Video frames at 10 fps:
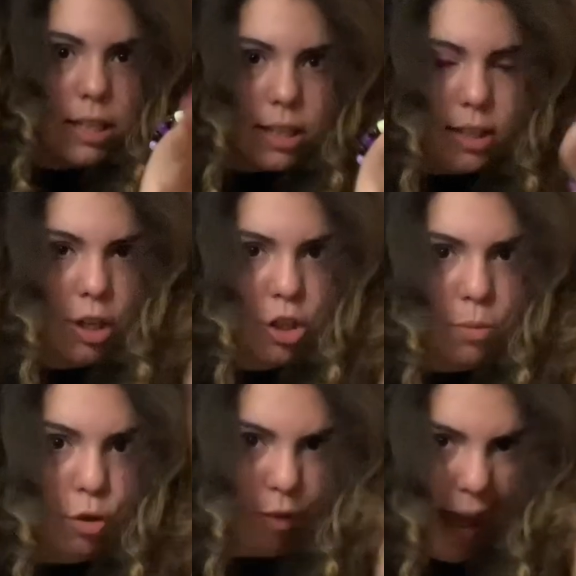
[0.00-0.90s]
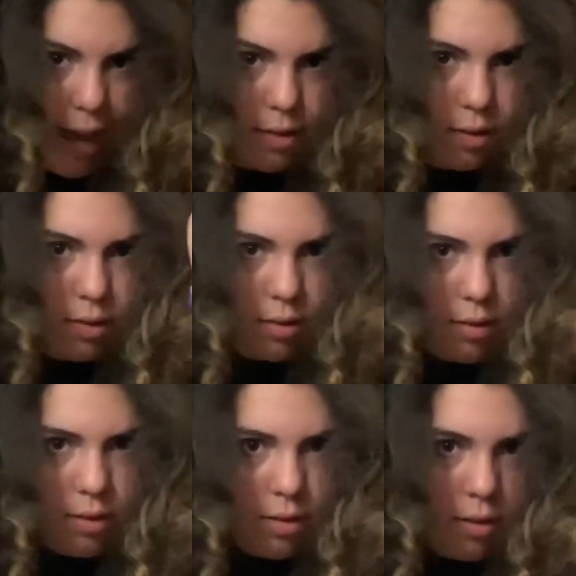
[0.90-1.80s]
Touch some grass.
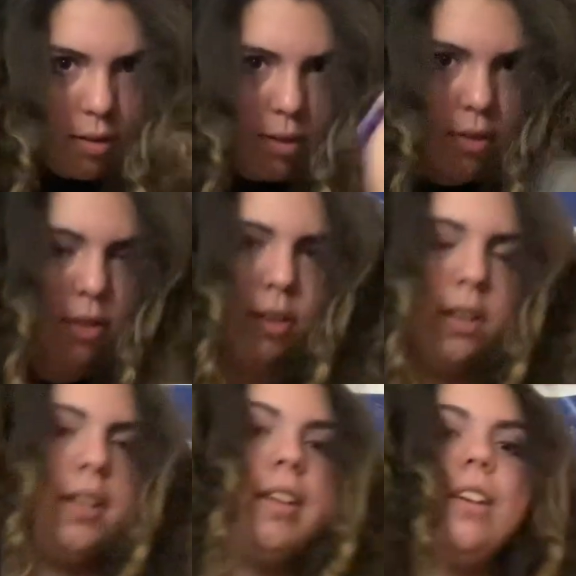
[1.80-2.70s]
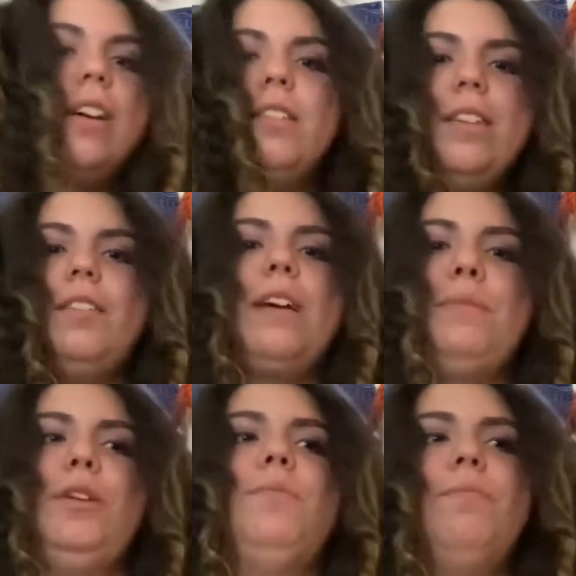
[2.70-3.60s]
And it'll come
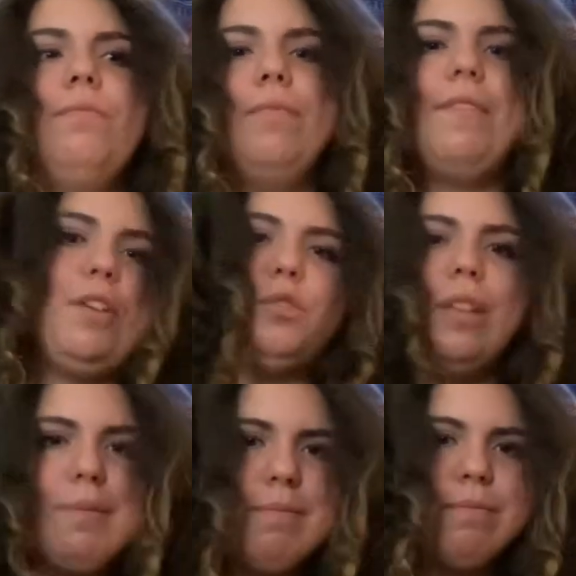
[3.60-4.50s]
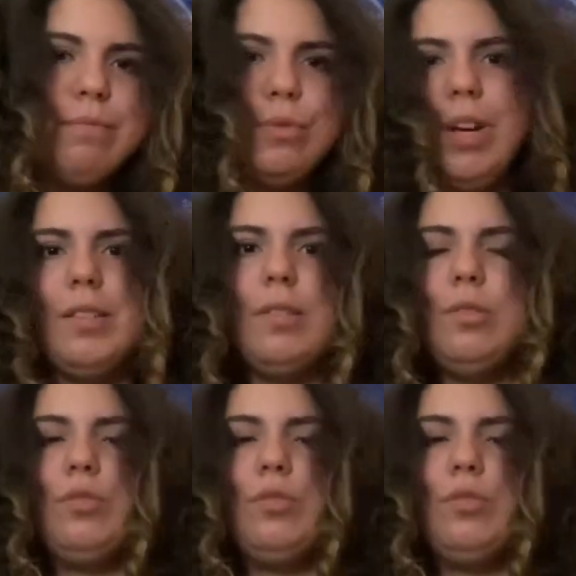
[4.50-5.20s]
to you eventually. Trust.